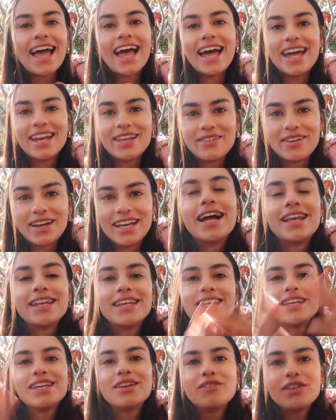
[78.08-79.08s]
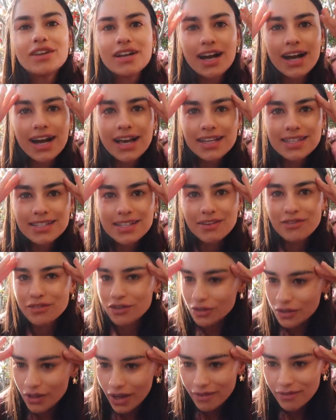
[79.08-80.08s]
Anyway, I need to give you guys a
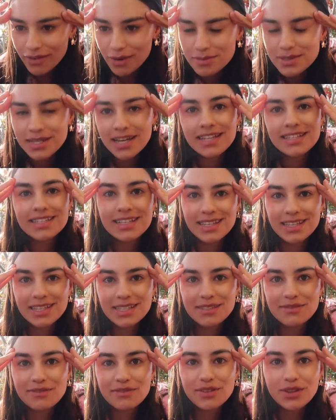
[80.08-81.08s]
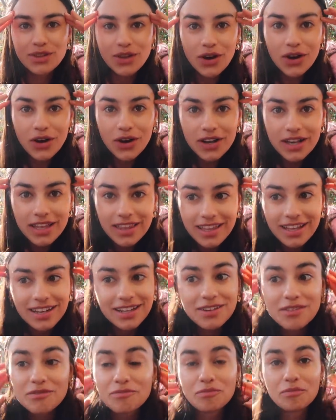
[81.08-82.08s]
few life updates in this vlog that
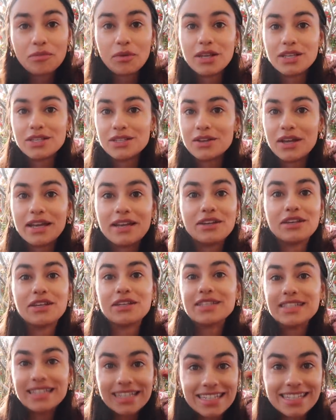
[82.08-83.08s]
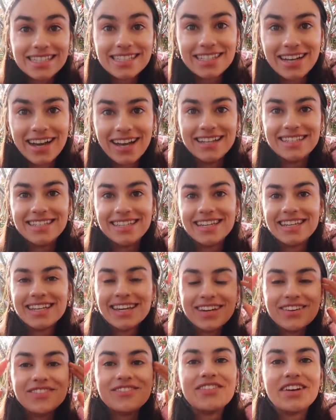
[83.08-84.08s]
are
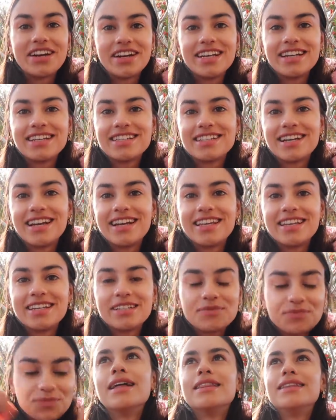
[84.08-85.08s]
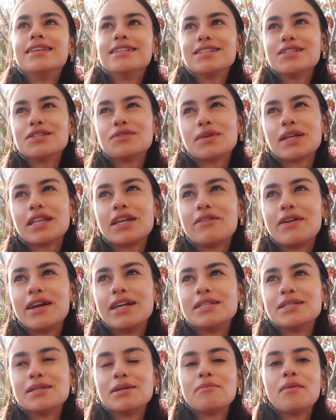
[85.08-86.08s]
exciting, very exciting. This is really
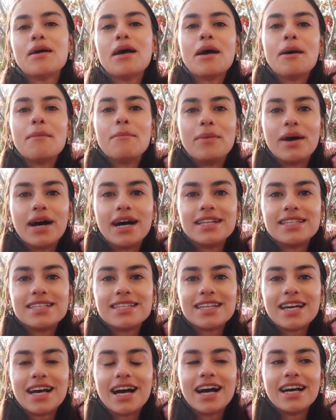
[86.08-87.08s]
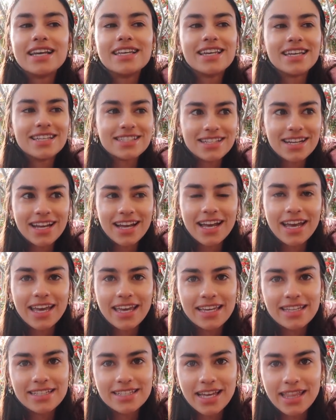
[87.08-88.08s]
random, but yesterday I
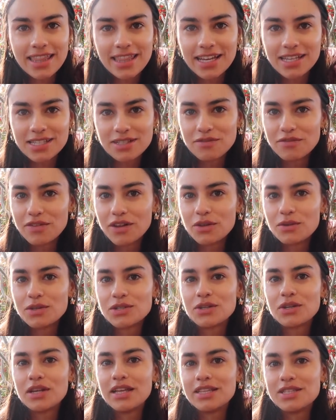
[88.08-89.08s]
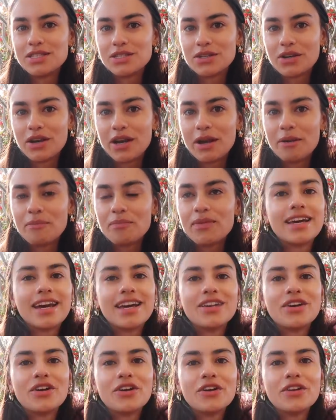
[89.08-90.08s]
hit 10,000 followers on Instagram. I
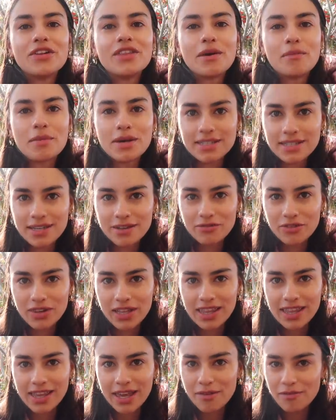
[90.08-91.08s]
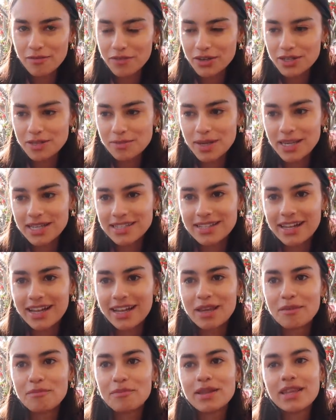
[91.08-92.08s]
know that might sound really lame for it to be
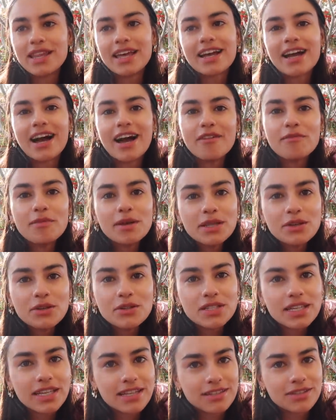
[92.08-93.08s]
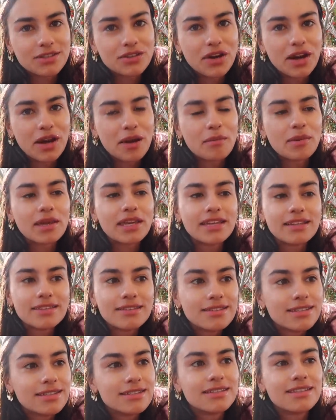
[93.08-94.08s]
exciting, but like I've been using Instagram
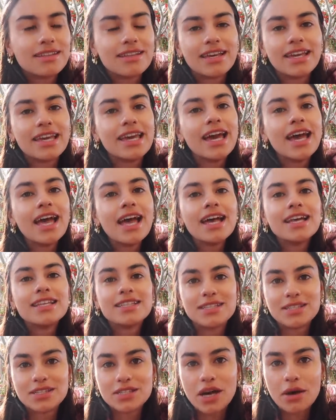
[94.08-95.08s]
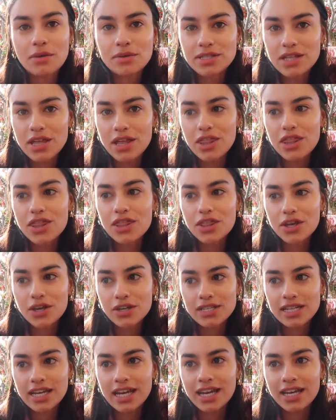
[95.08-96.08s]
consistently since I was
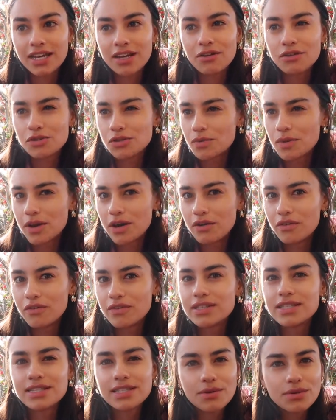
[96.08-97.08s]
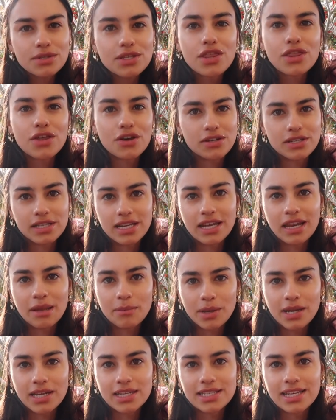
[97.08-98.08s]
13 or 12. Since I was 13, I'm
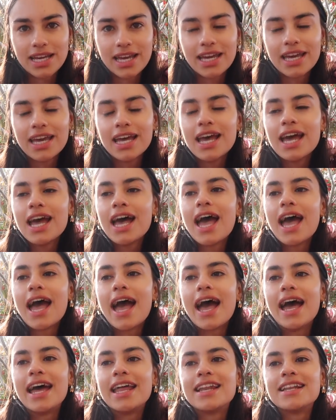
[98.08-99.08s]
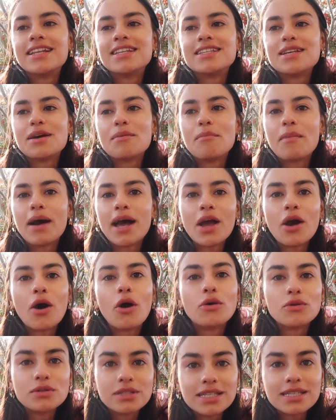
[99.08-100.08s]
gonna say. And my
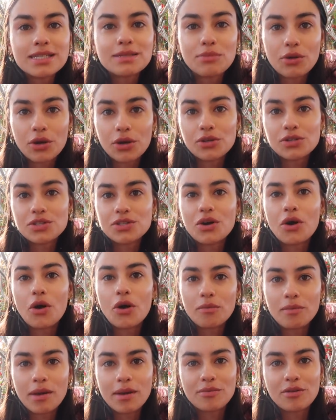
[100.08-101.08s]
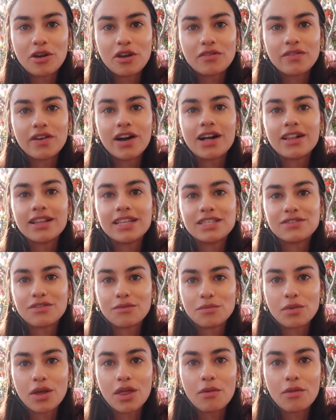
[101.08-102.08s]
oldest post on my profile is
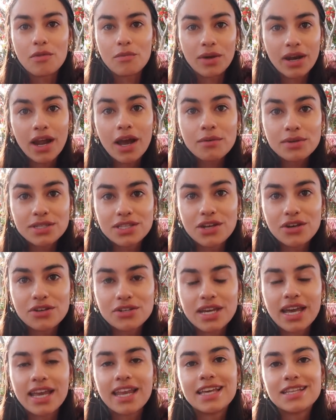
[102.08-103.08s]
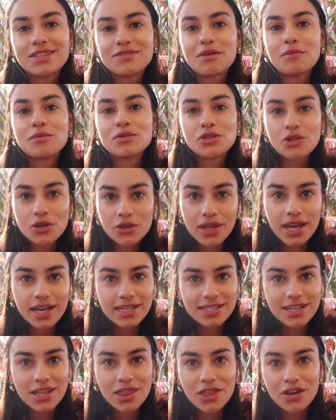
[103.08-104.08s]
from when I was 13. It's from
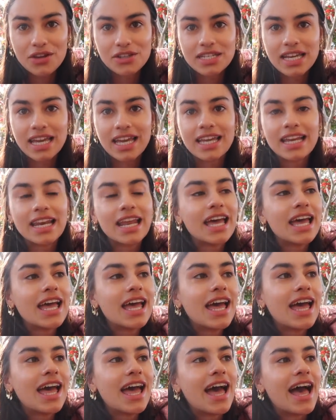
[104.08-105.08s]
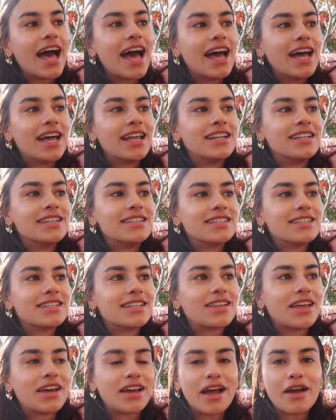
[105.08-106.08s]
2013. And
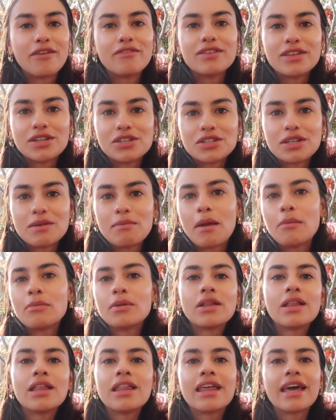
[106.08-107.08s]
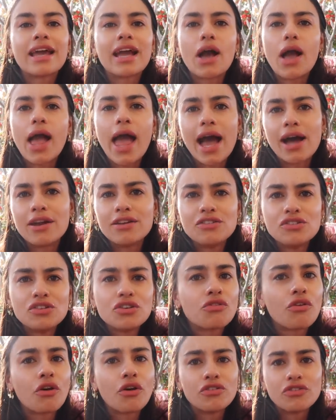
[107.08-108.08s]
like I've literally, people are like, how did you
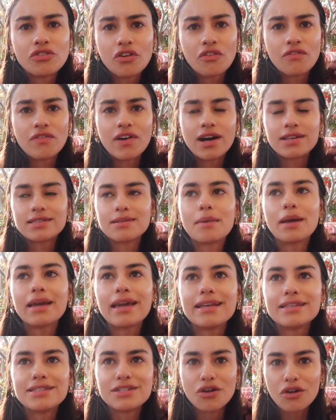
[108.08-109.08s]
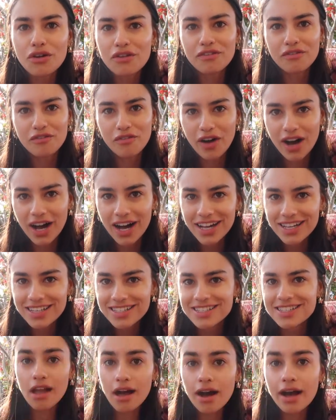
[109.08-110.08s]
grow so fast? I'm like, it's not
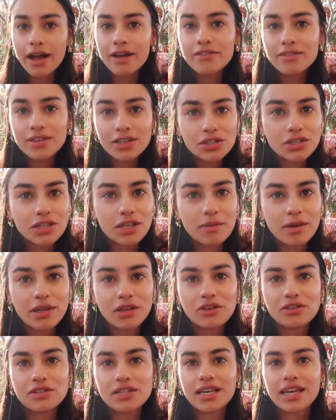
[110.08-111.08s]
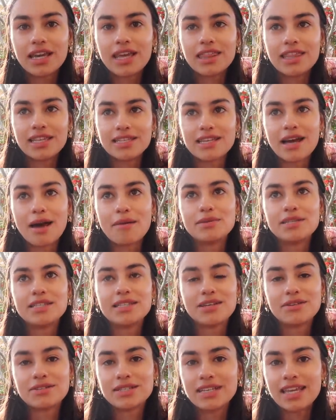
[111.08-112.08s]
fast. I've literally been using this app
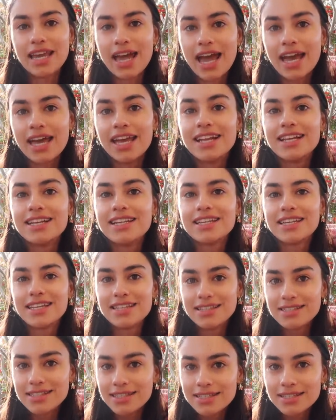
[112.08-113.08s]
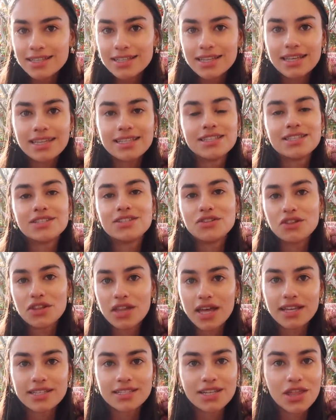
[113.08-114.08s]
since I was in year 8, consistently since
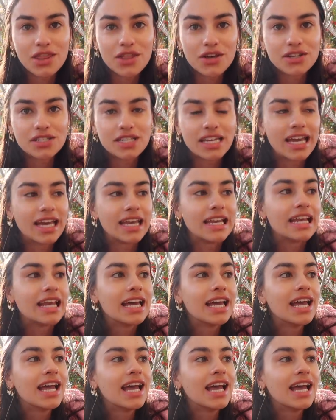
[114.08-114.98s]
2013.